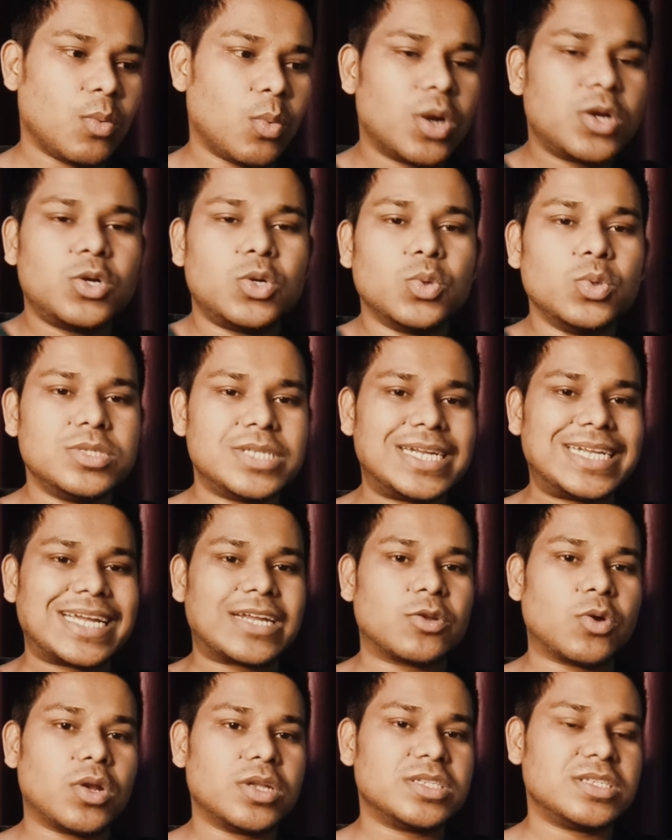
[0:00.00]
what tools and
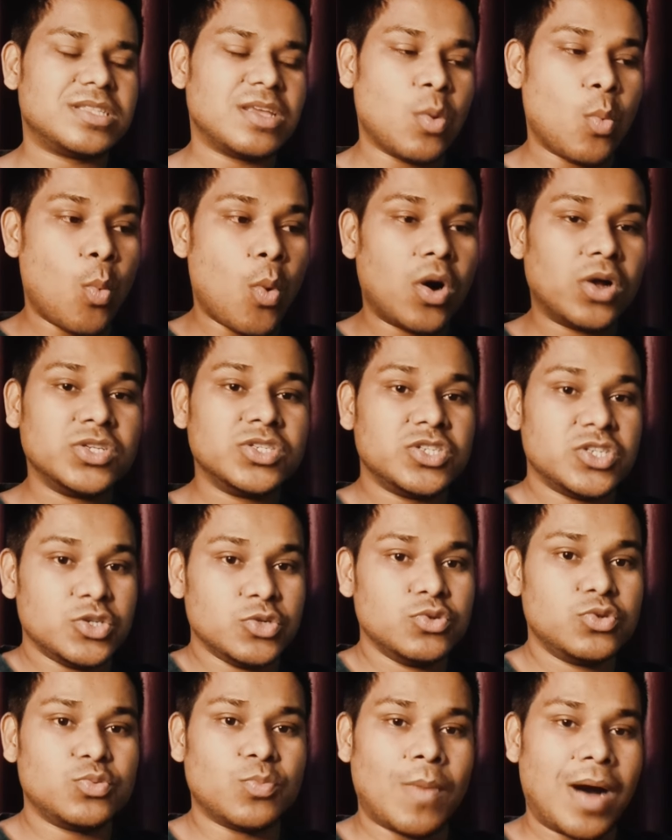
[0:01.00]
technology they want
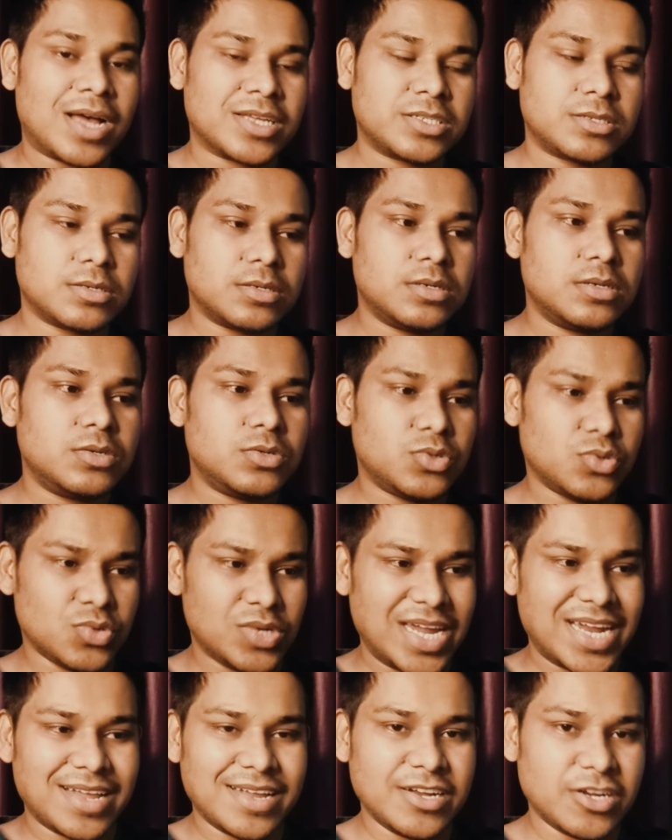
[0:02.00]
you to master
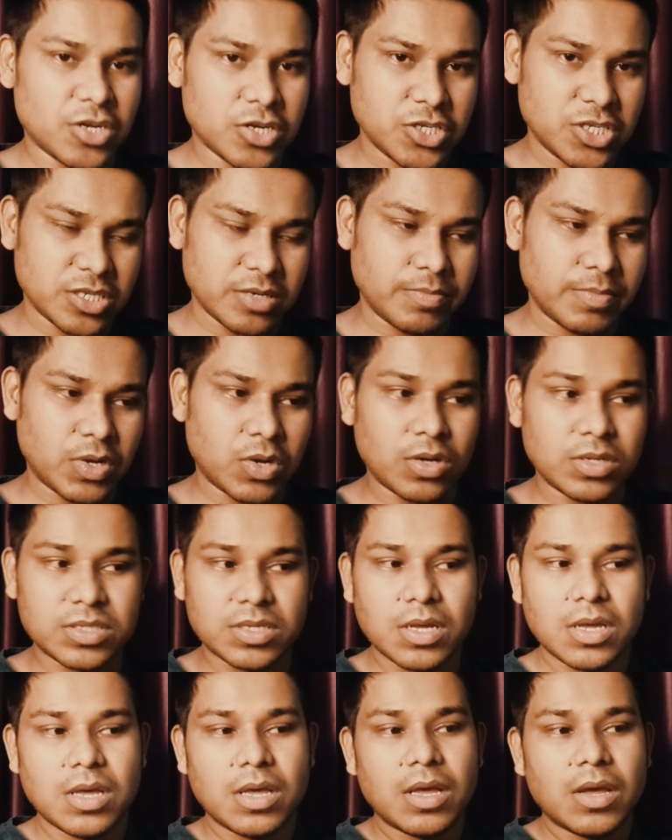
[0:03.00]
to get an internship,
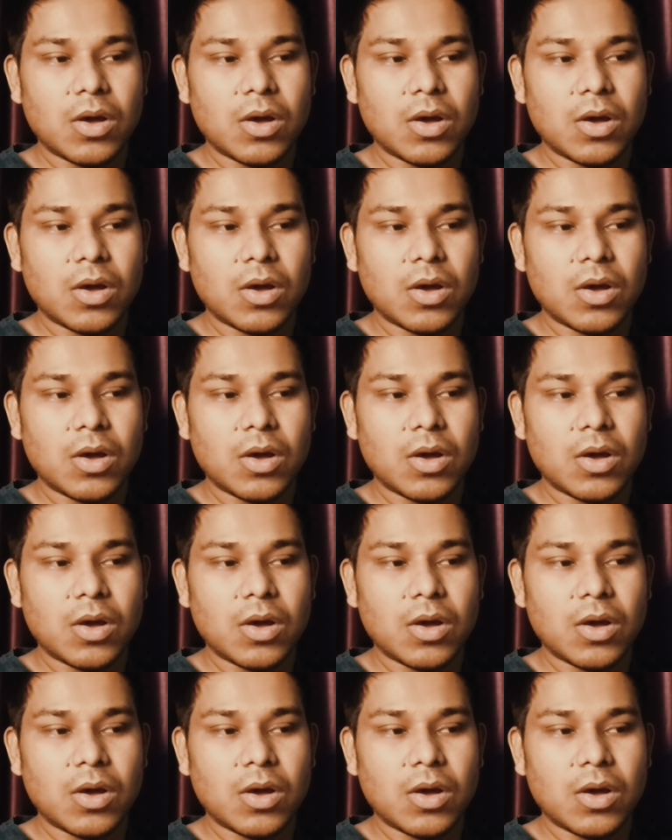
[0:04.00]
because